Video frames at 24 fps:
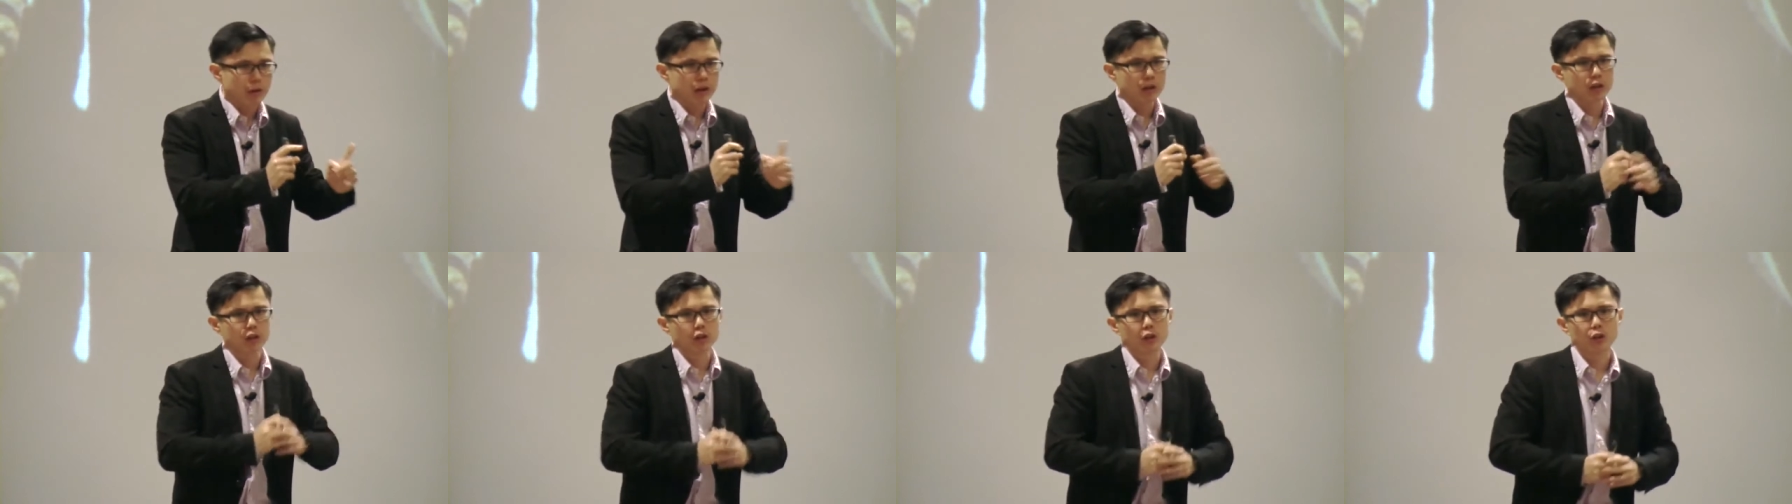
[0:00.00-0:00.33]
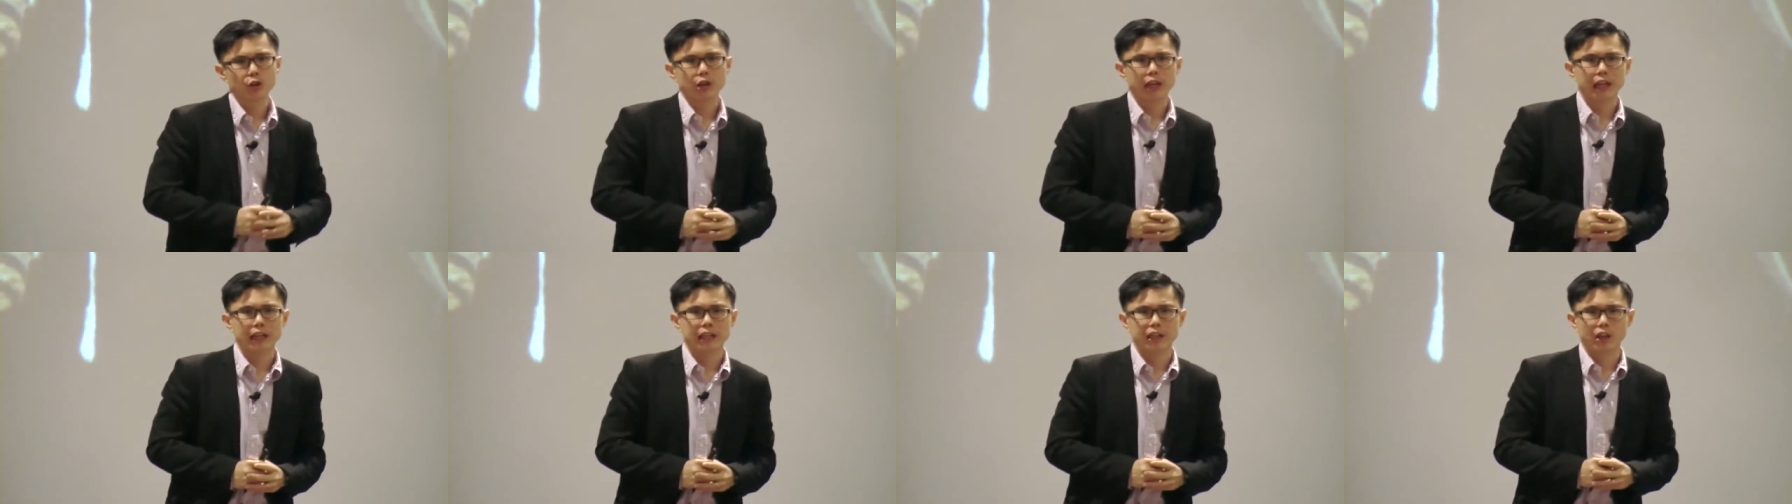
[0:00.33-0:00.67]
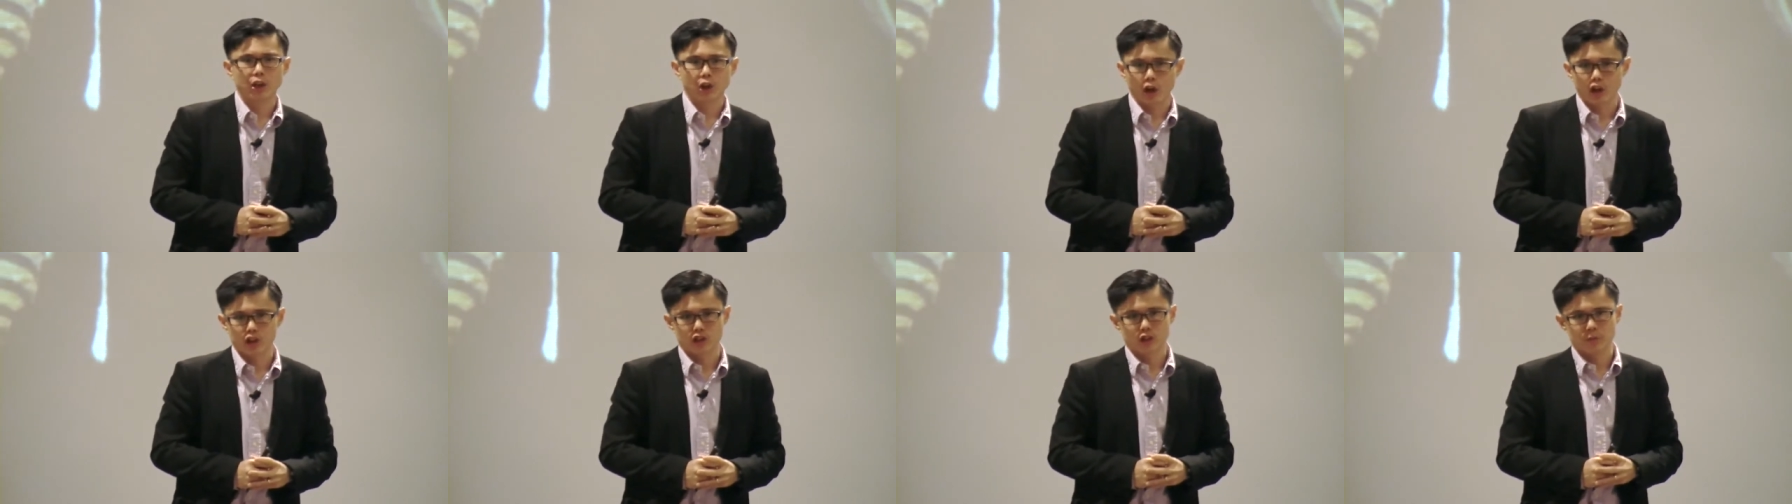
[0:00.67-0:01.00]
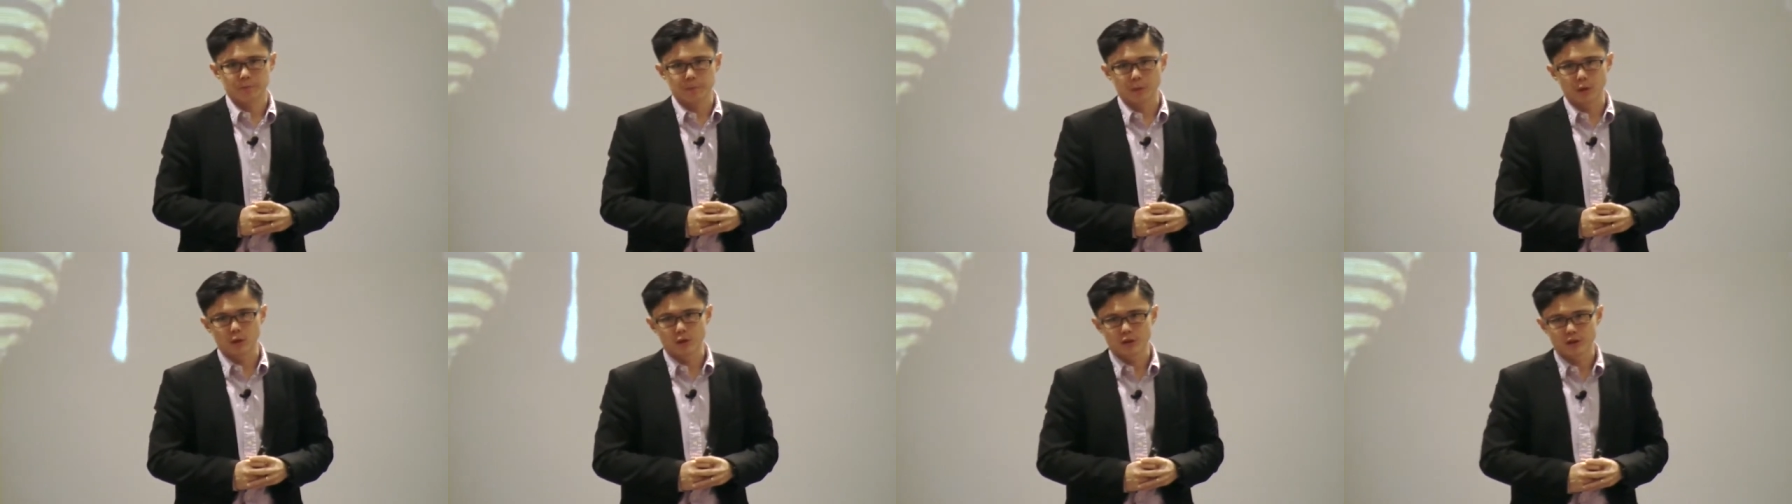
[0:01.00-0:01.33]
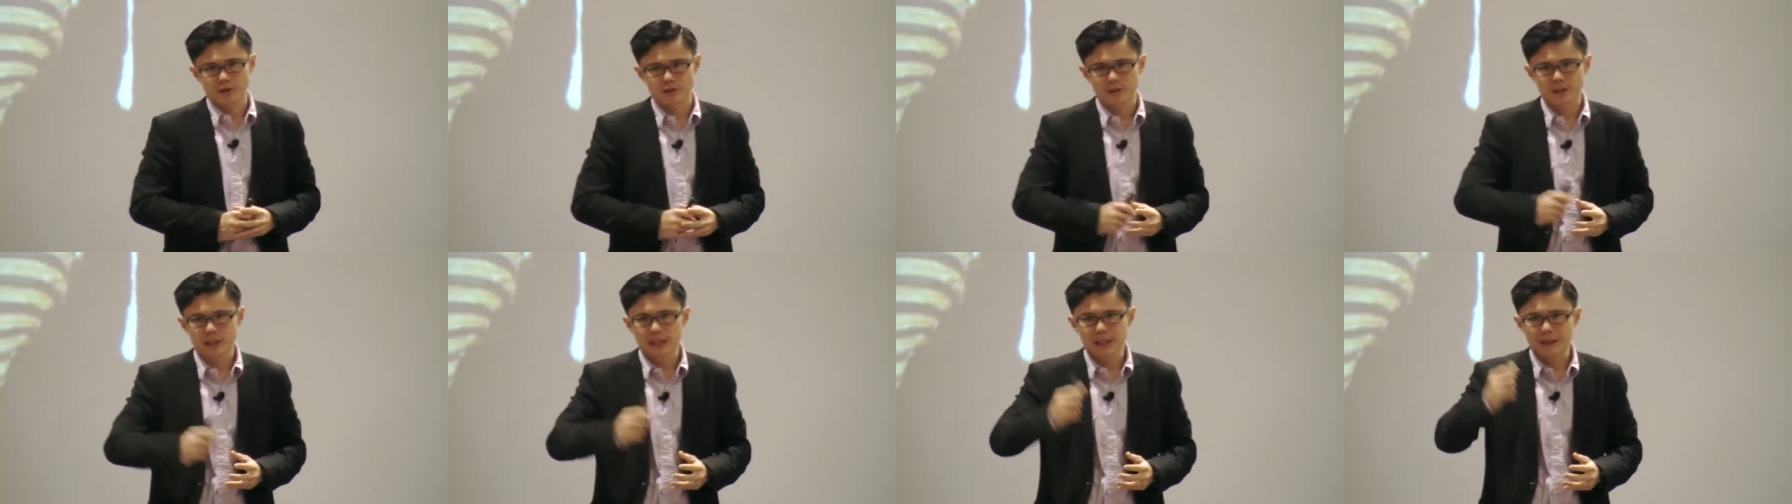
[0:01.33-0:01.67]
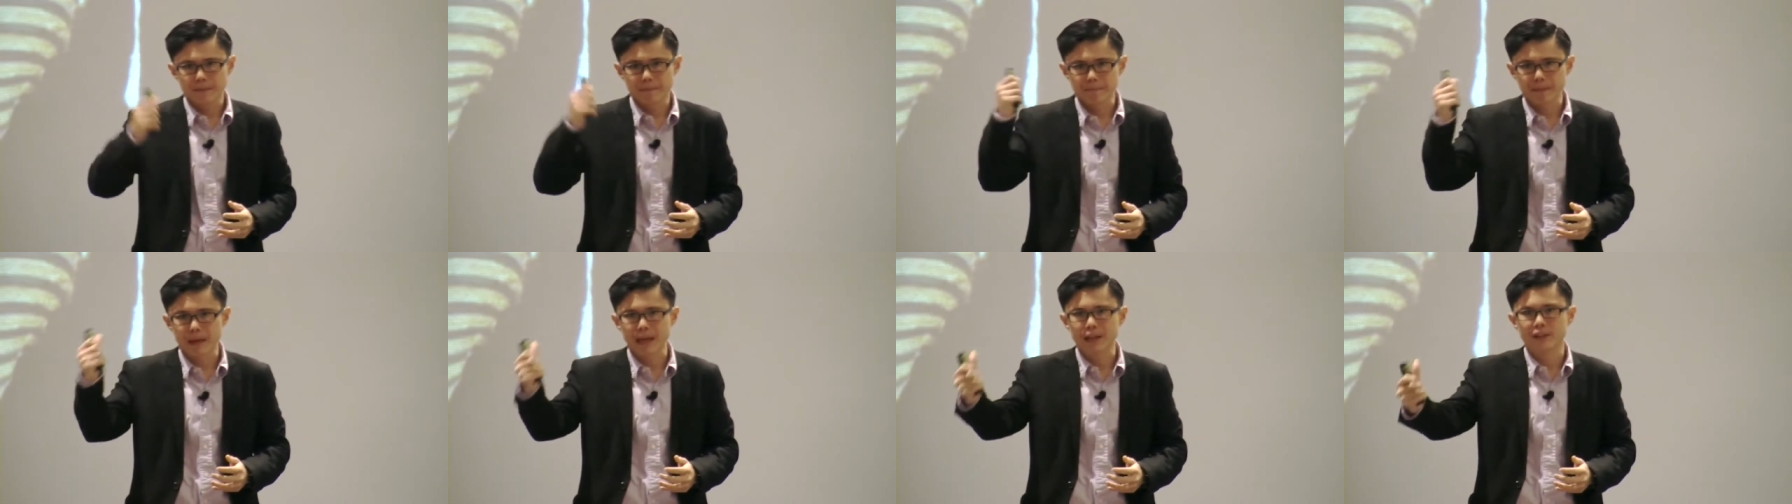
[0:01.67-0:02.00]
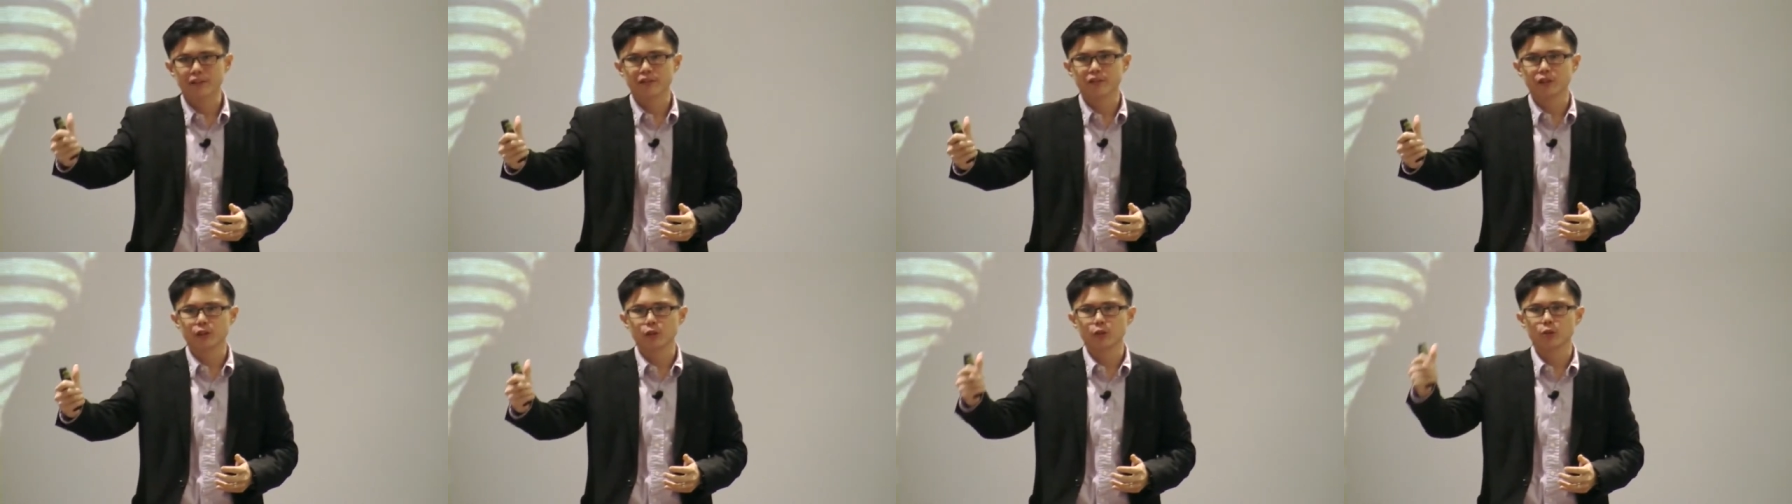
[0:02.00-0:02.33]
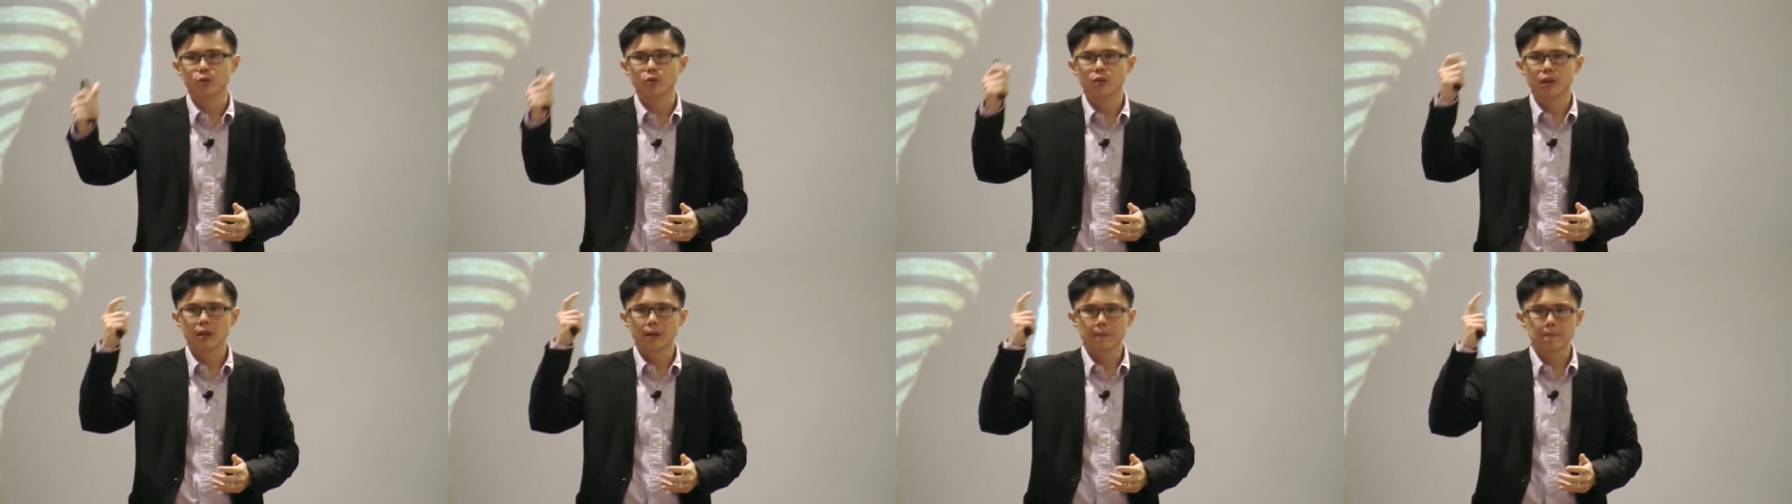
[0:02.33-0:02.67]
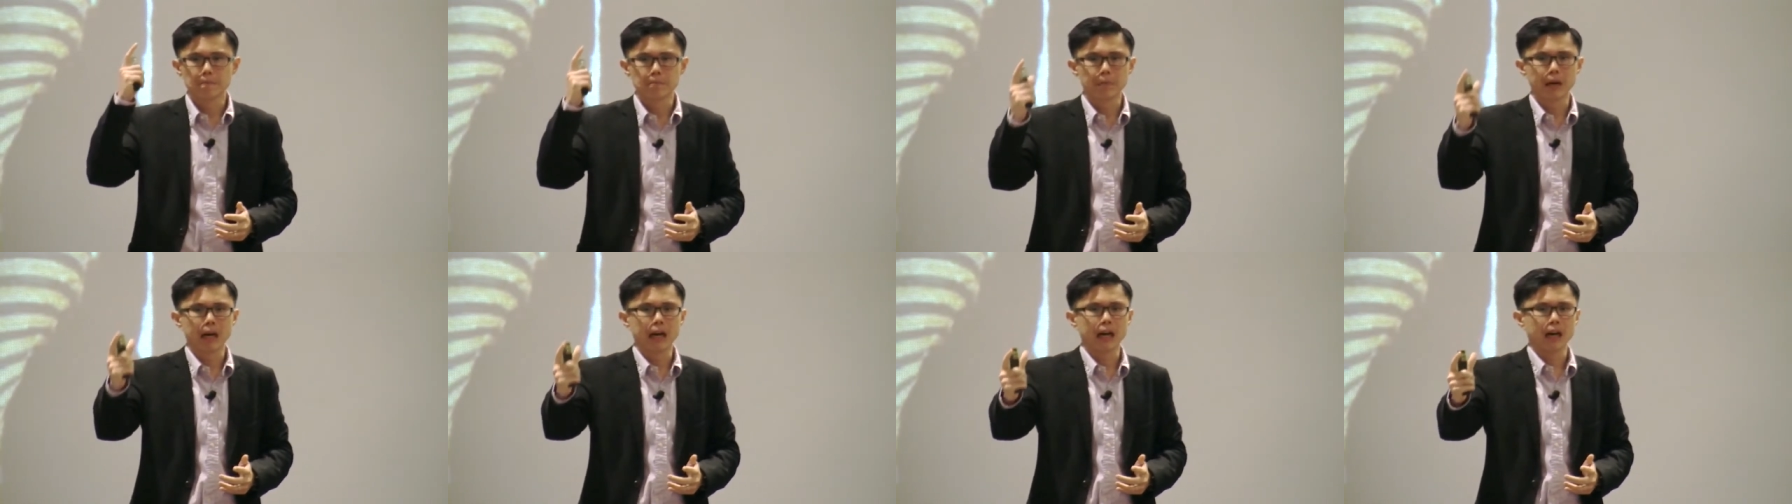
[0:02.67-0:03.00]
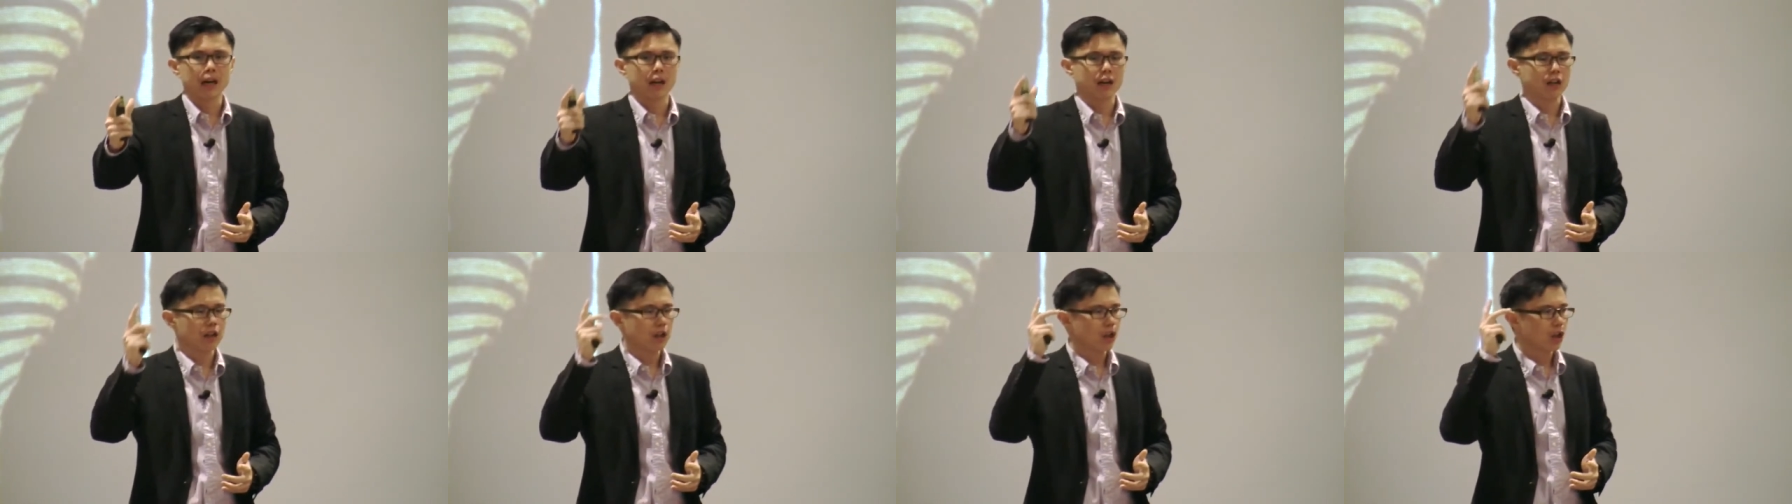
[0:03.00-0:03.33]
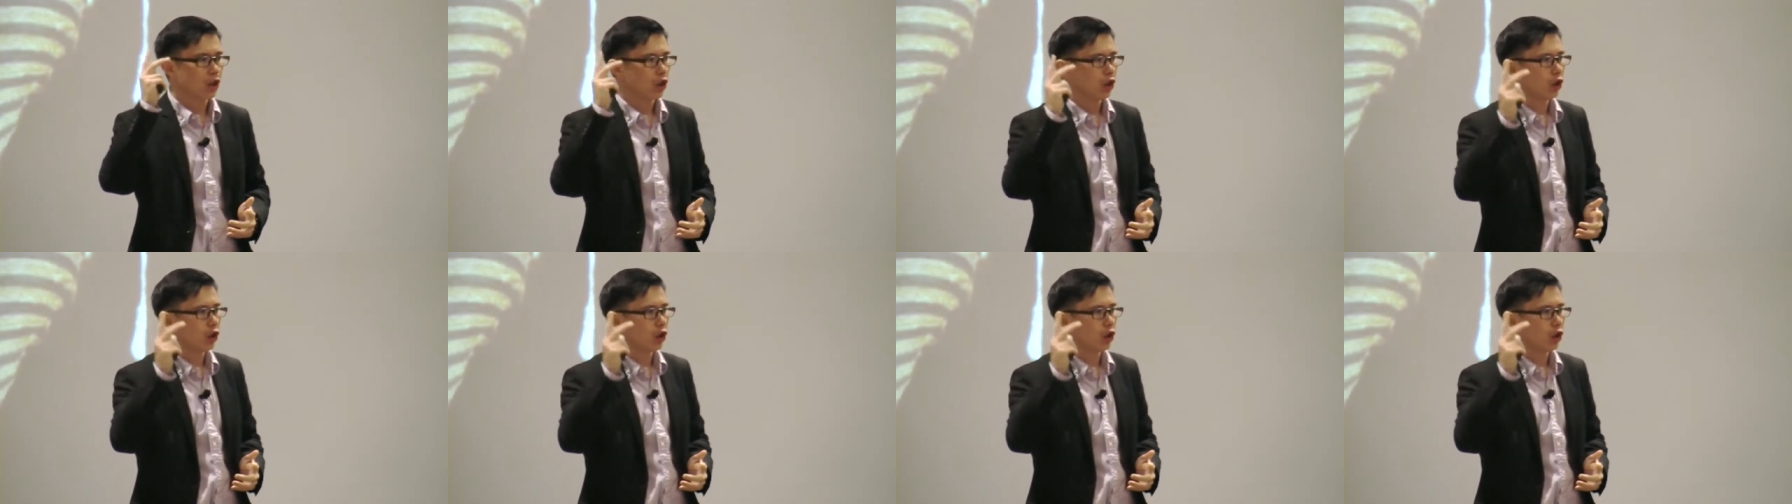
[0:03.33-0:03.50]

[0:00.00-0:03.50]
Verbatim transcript: we're going to look at the Gospels Matthew, Mark,